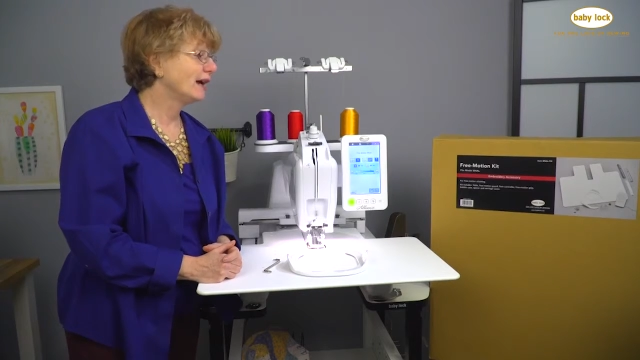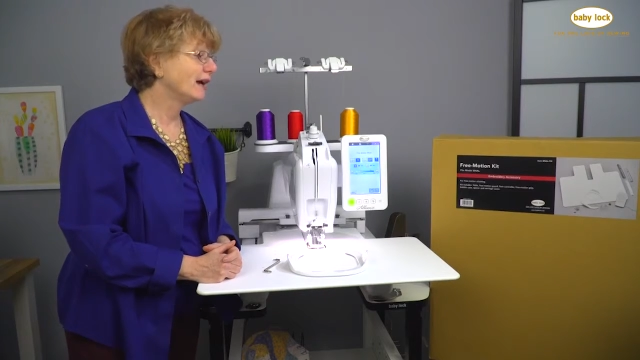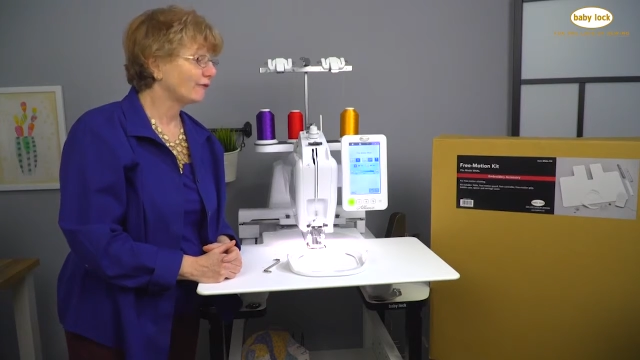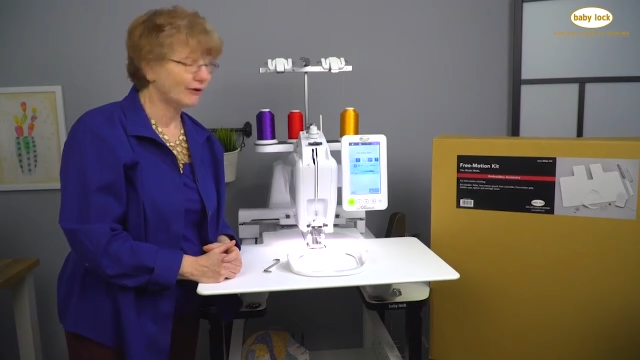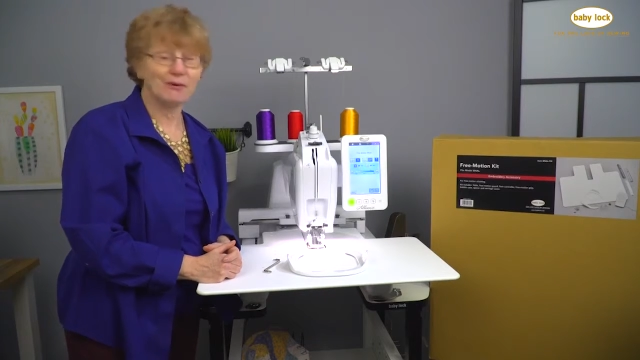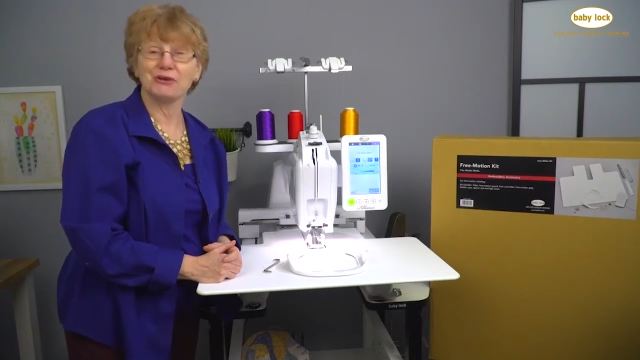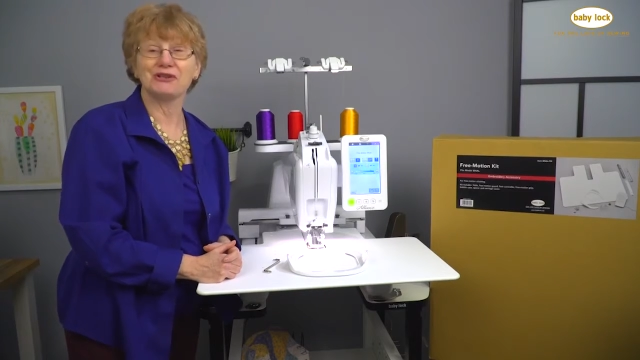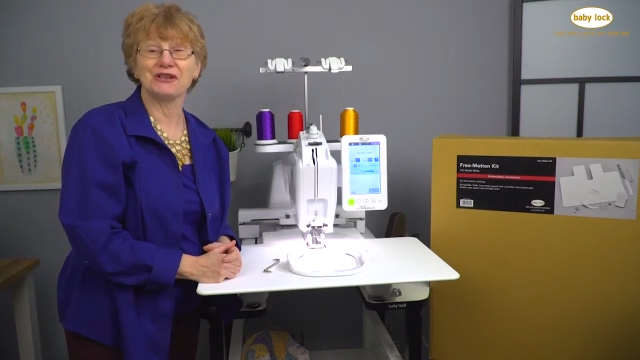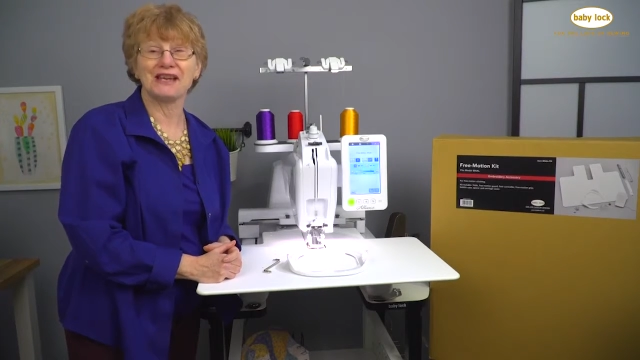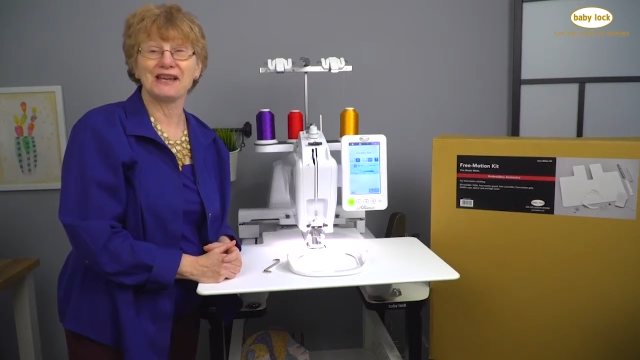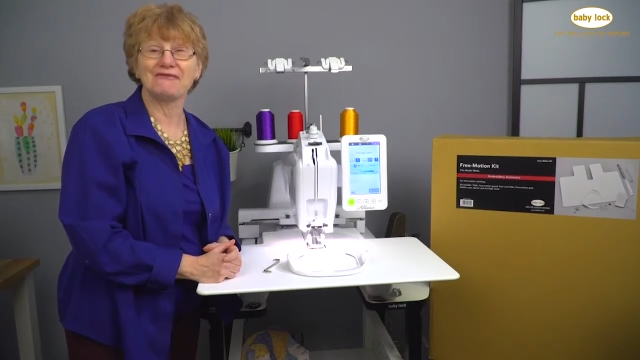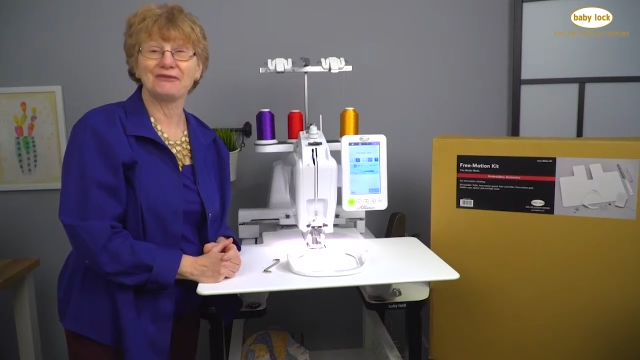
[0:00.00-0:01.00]
free motion
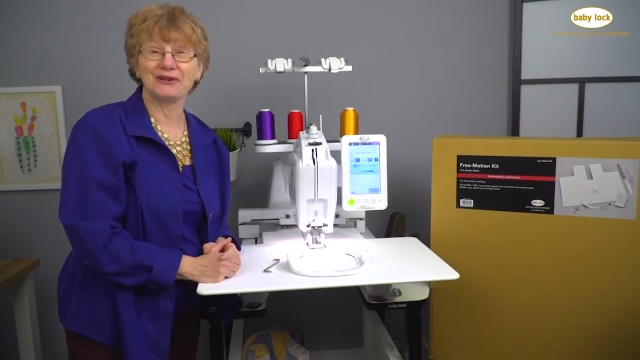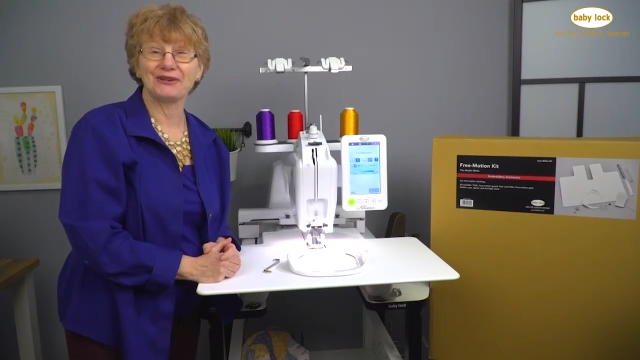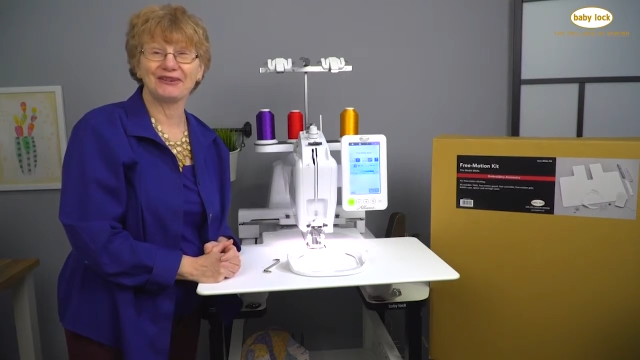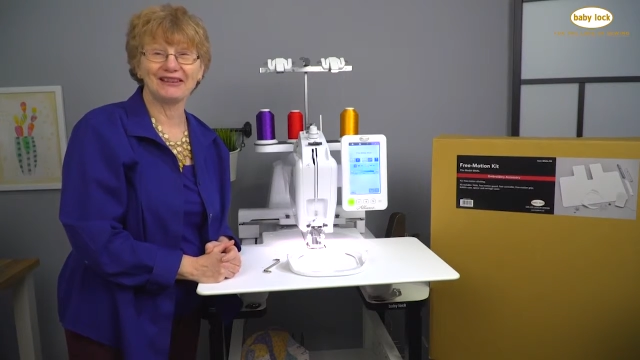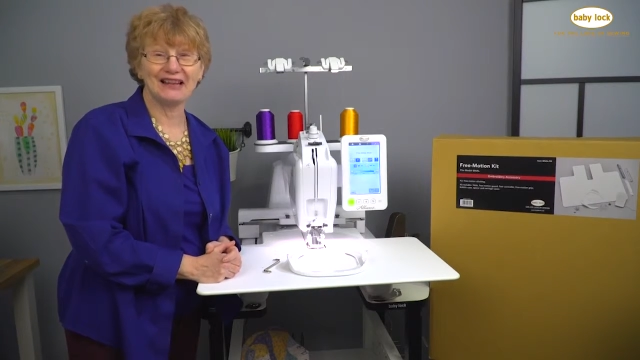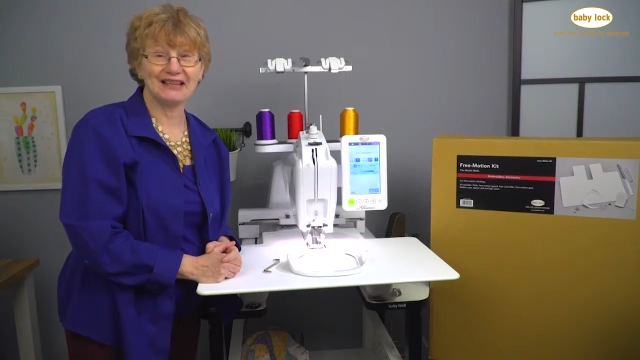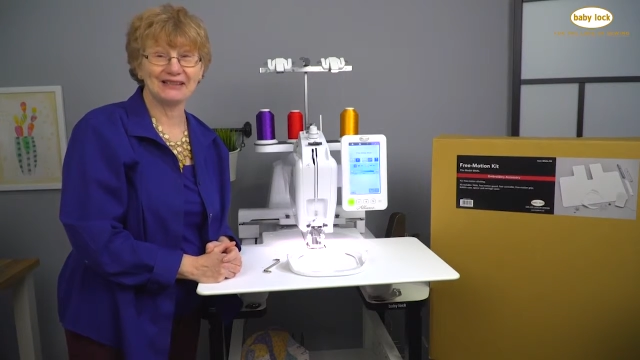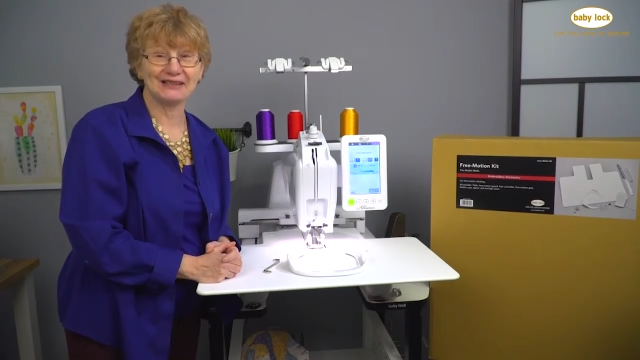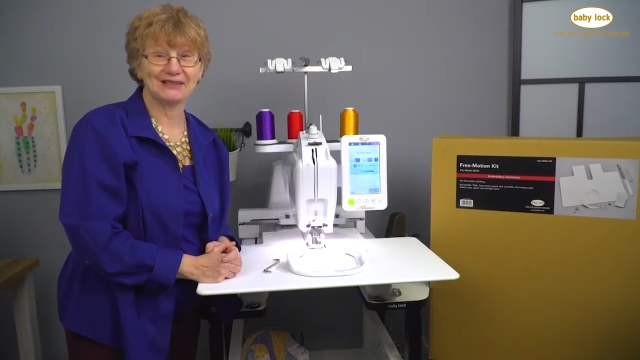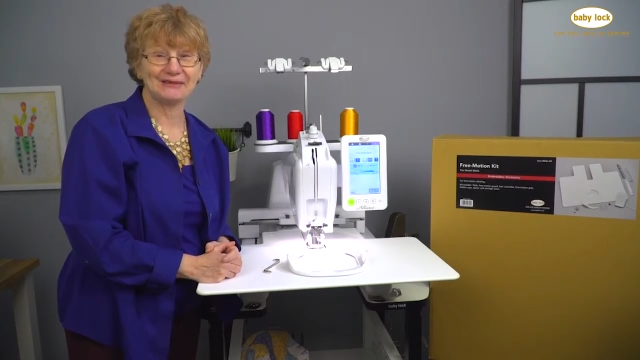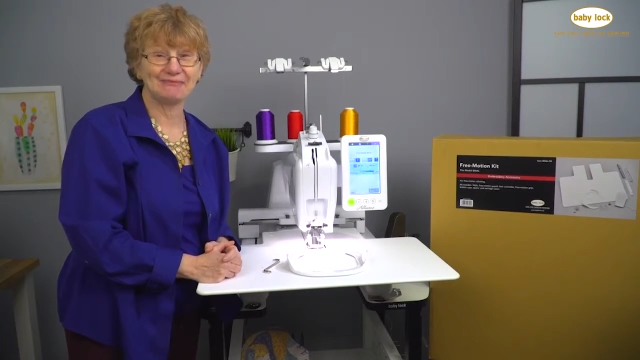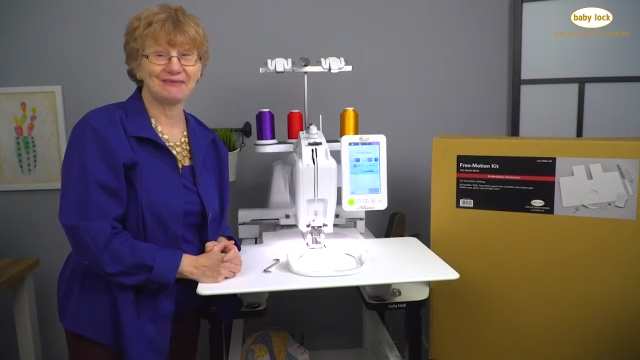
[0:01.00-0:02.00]
kit for your
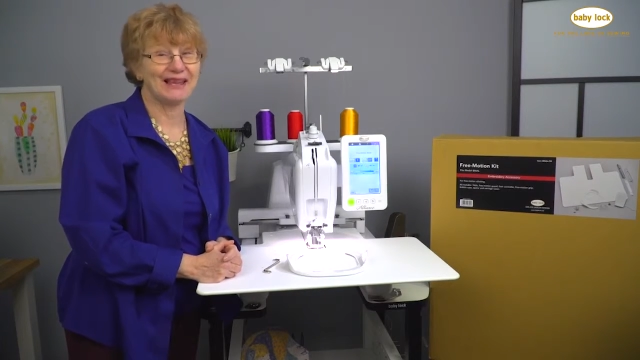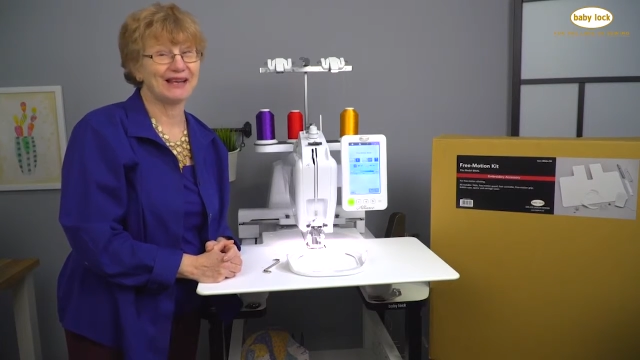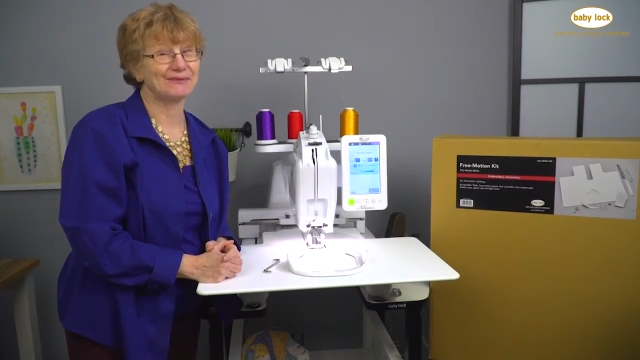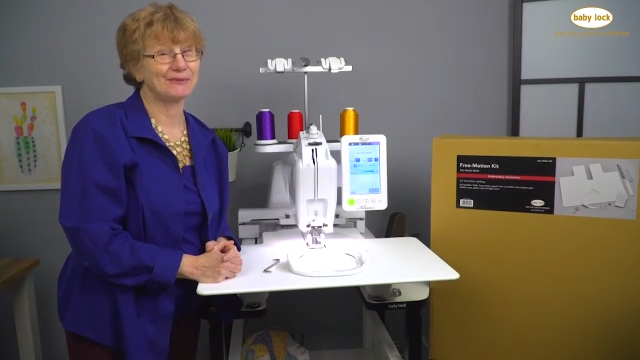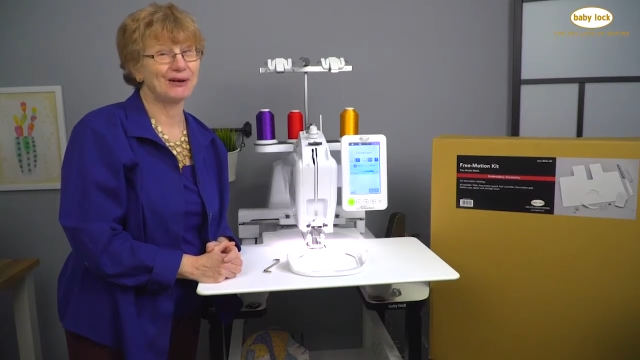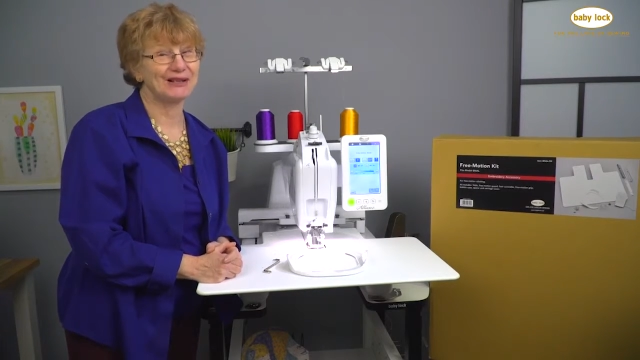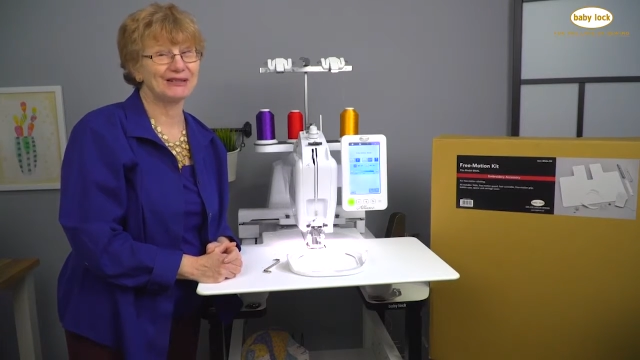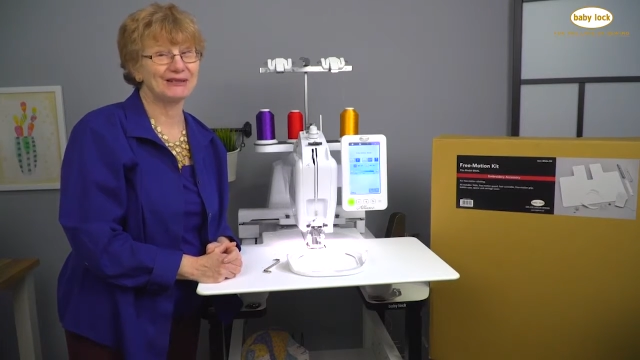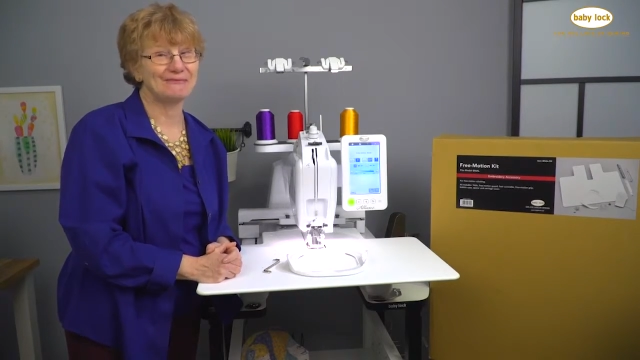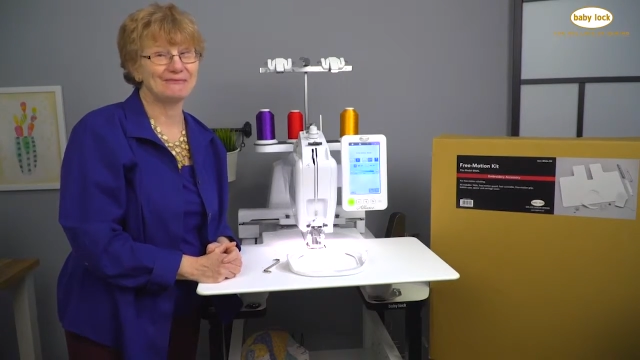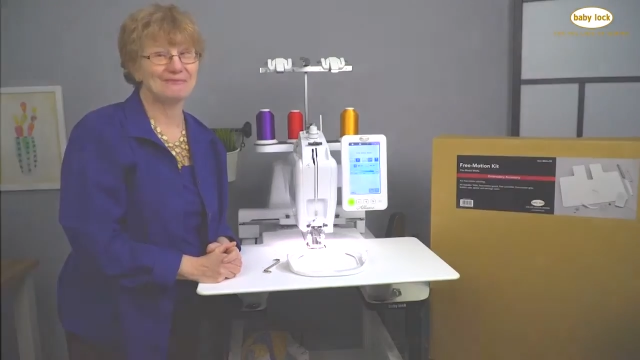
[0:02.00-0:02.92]
Alliance. Thanks for watching.